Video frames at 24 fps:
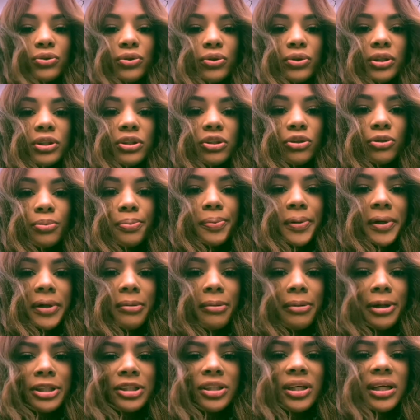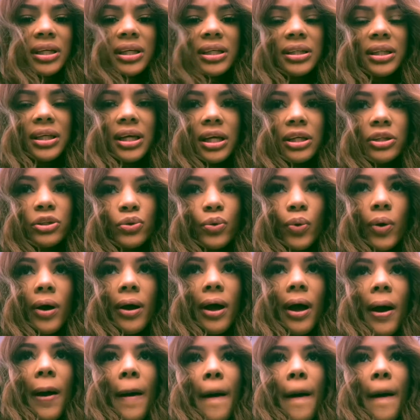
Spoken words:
You can do pretty much anything to it.